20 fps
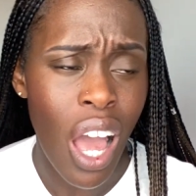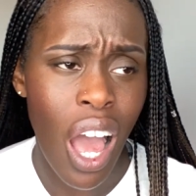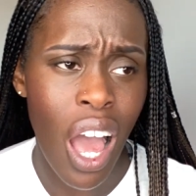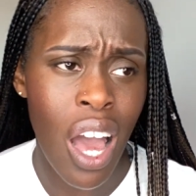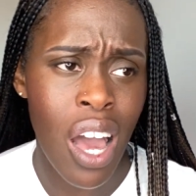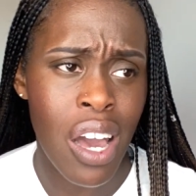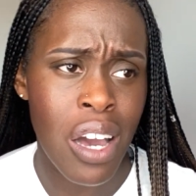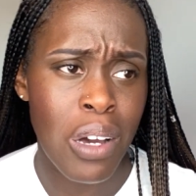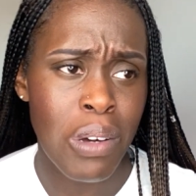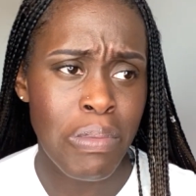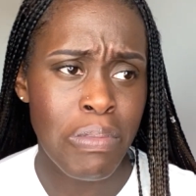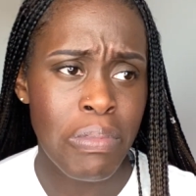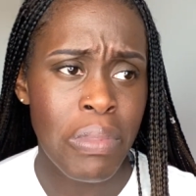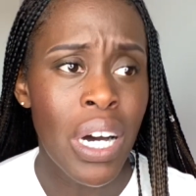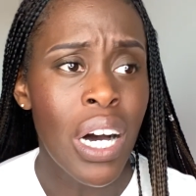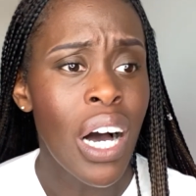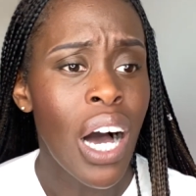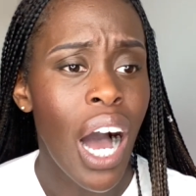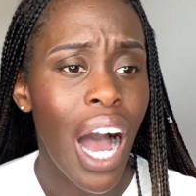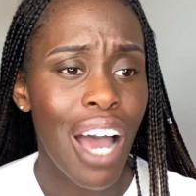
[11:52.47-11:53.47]

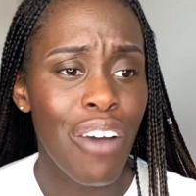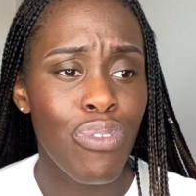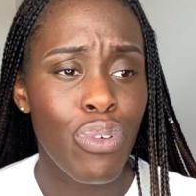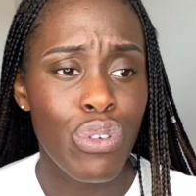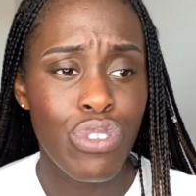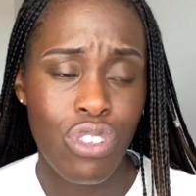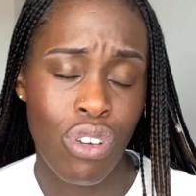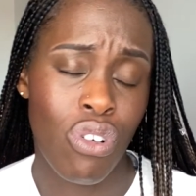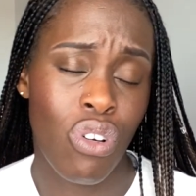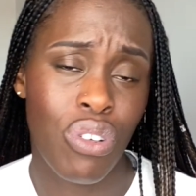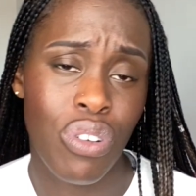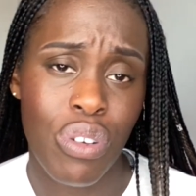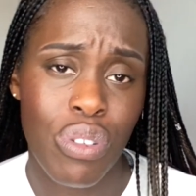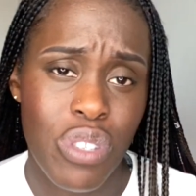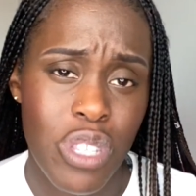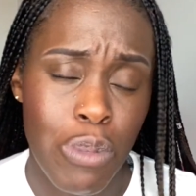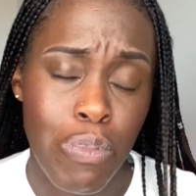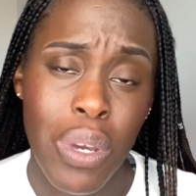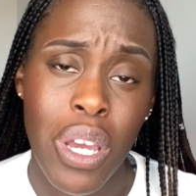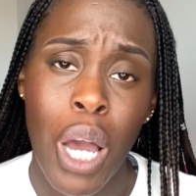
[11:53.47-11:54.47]
I've also gone on
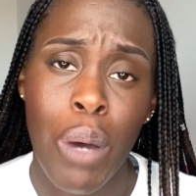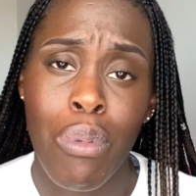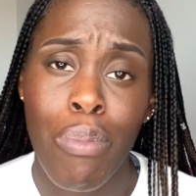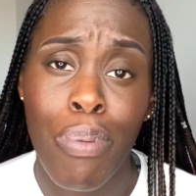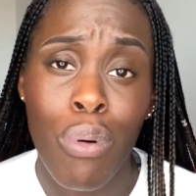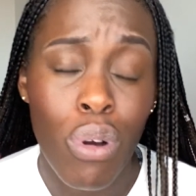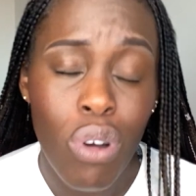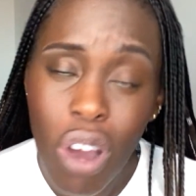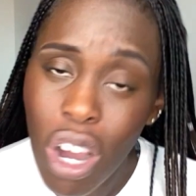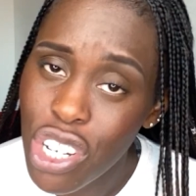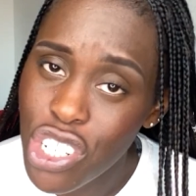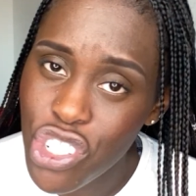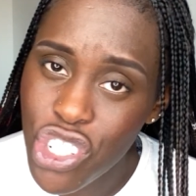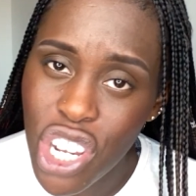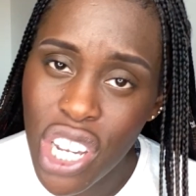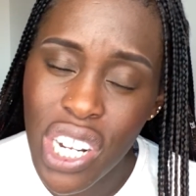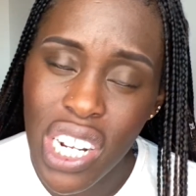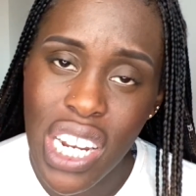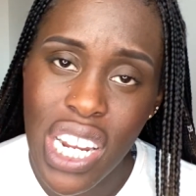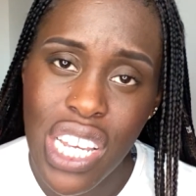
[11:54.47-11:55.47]
to become a broadcast
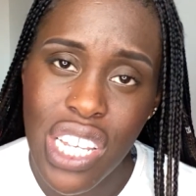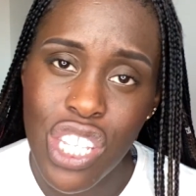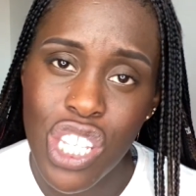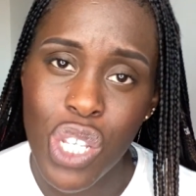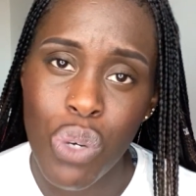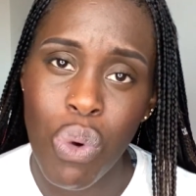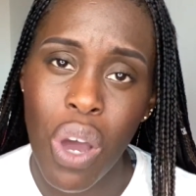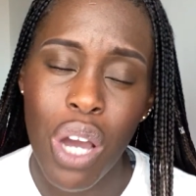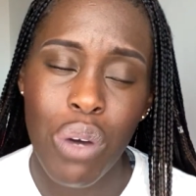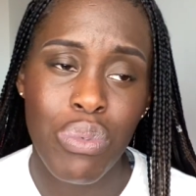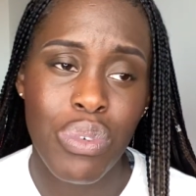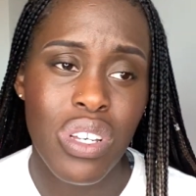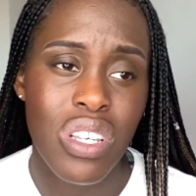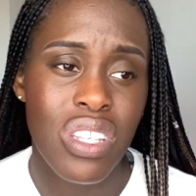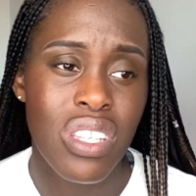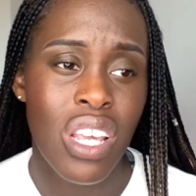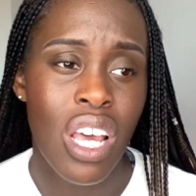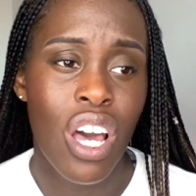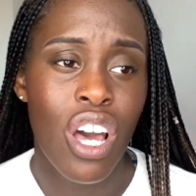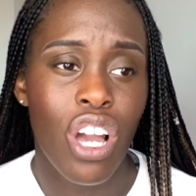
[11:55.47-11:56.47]
journalist. So I
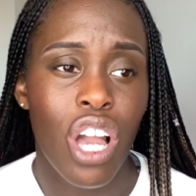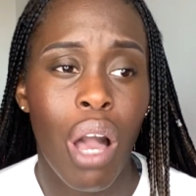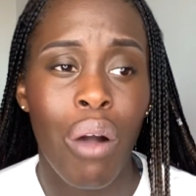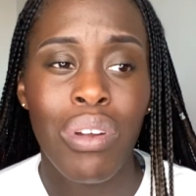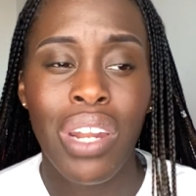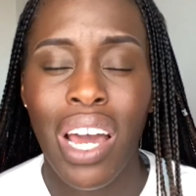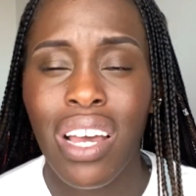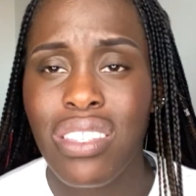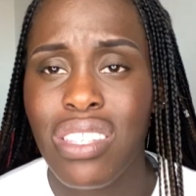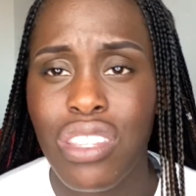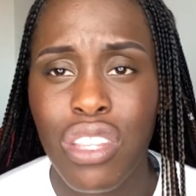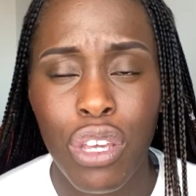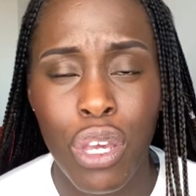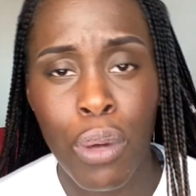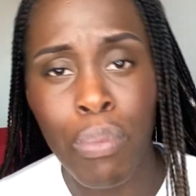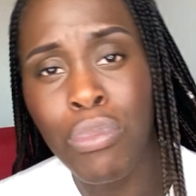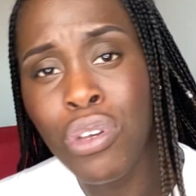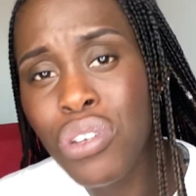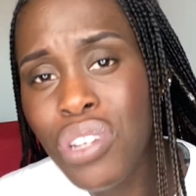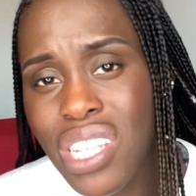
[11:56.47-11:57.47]
was going out into the
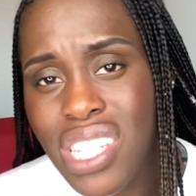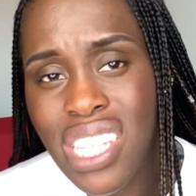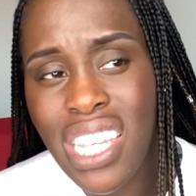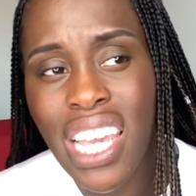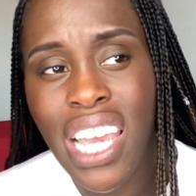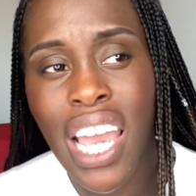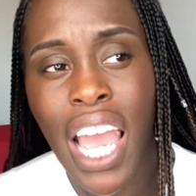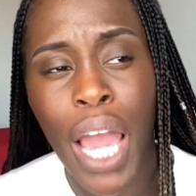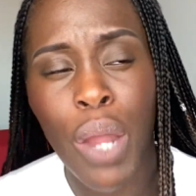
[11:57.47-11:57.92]
community.